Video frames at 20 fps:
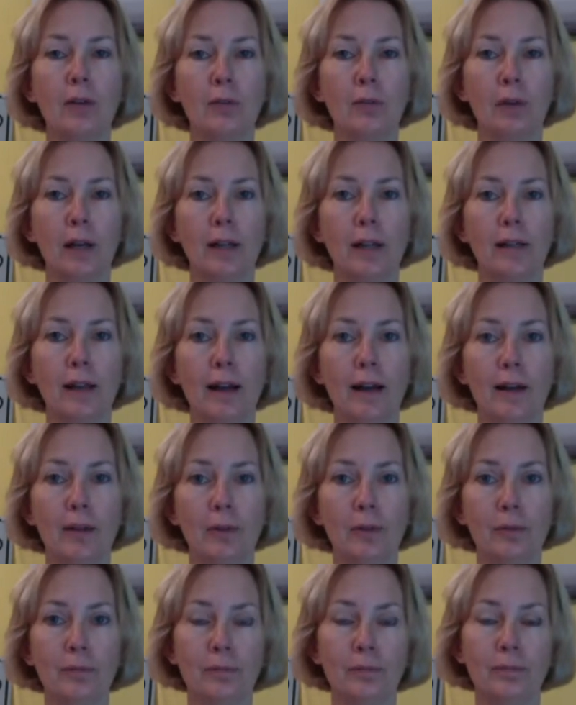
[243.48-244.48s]
right
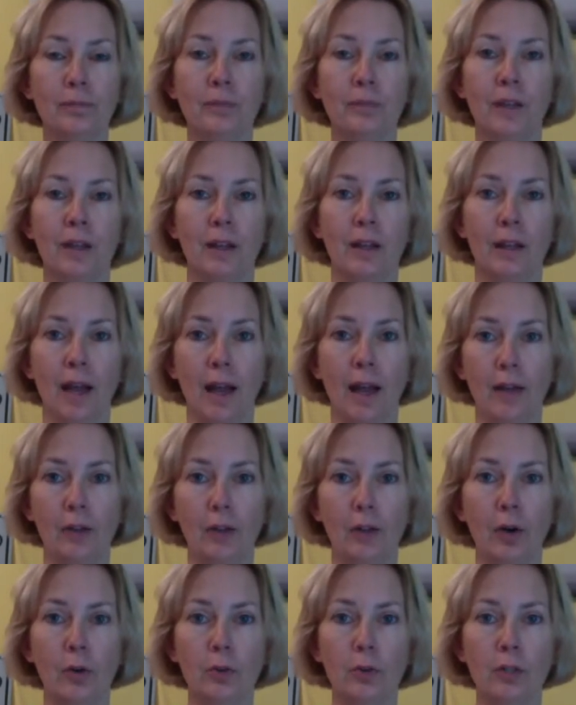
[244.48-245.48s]
now at
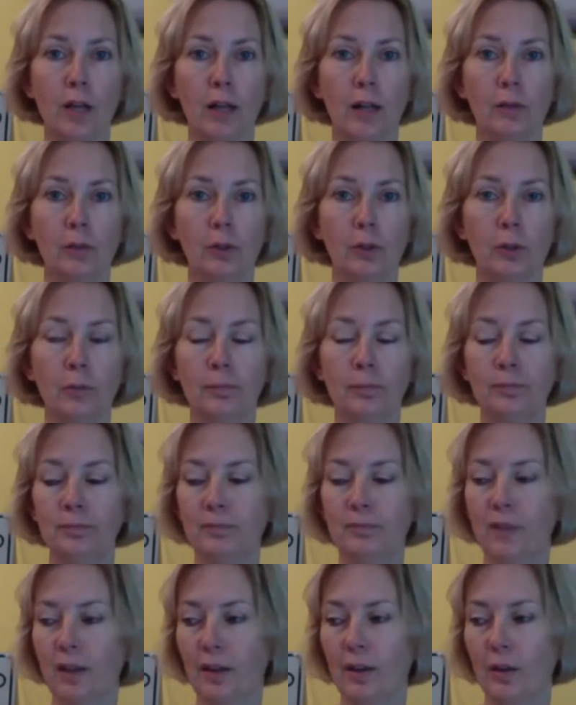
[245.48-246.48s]
your hotel room,
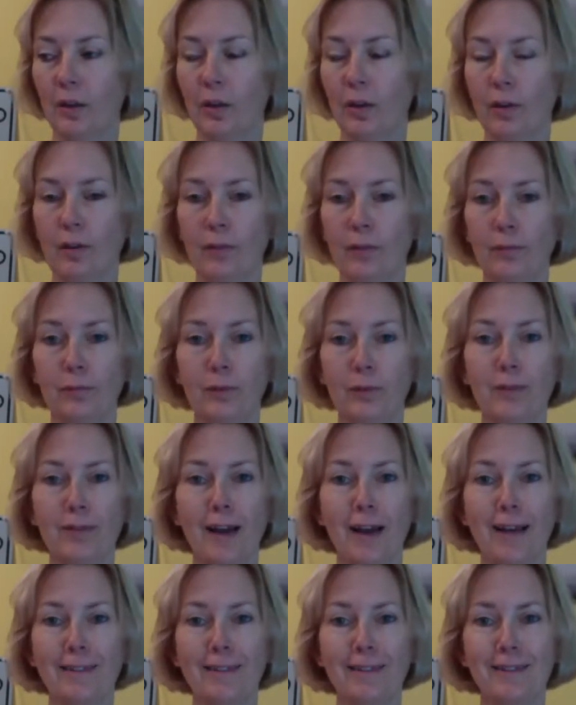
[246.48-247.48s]

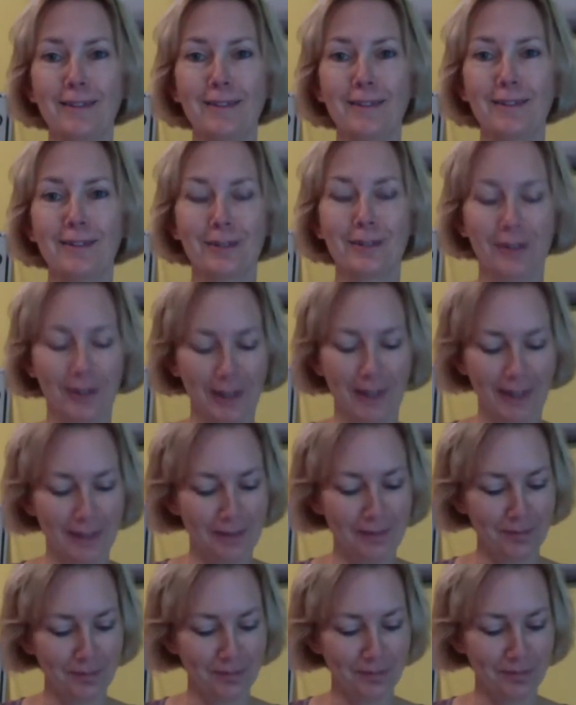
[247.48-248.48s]
revising your story.
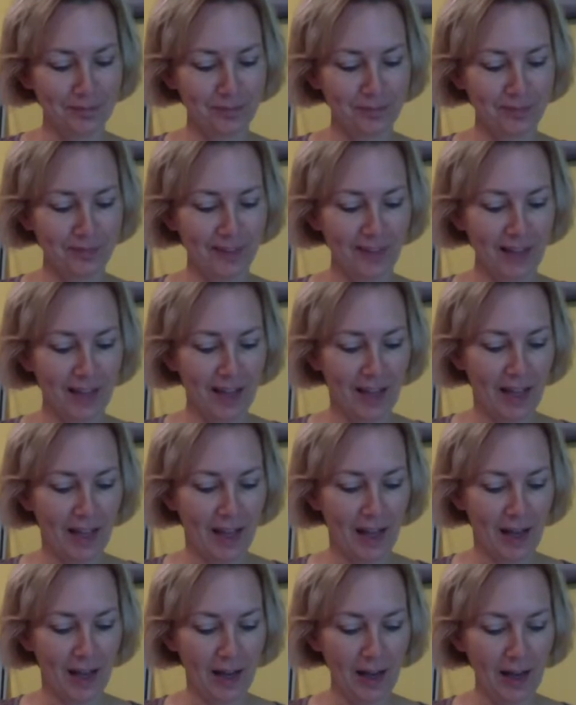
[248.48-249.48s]

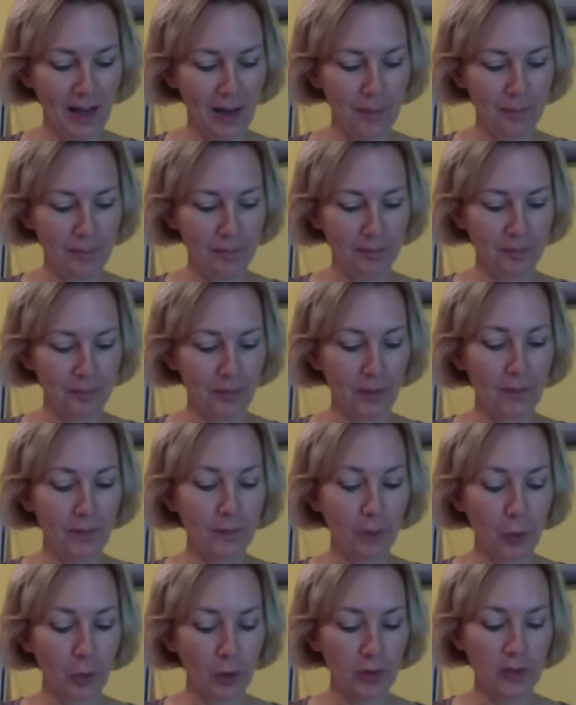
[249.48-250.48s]
The
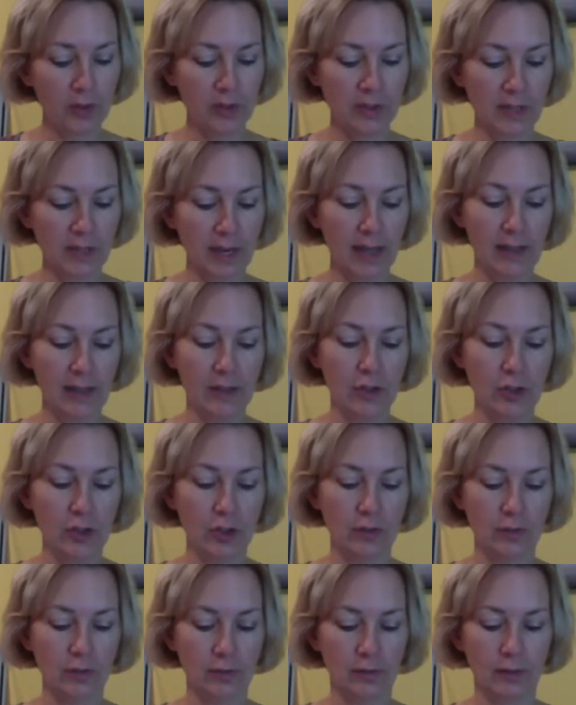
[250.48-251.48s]
fourth
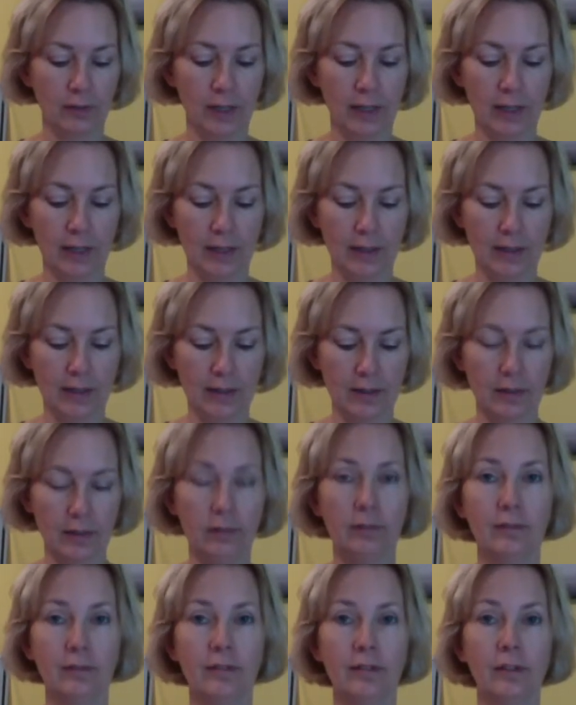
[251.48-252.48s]
stage is
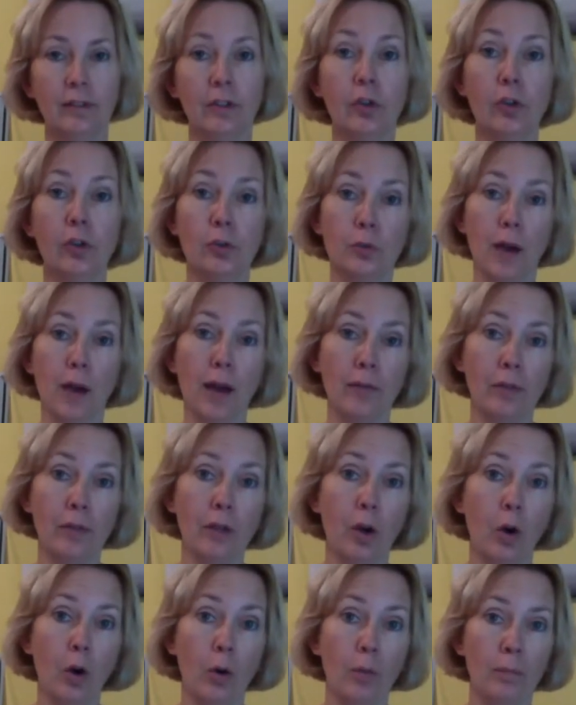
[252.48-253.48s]
you're driving
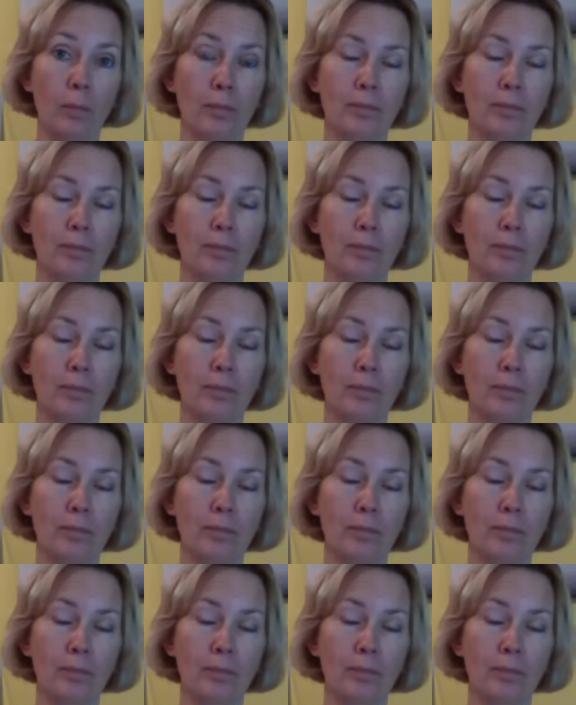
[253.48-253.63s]
home.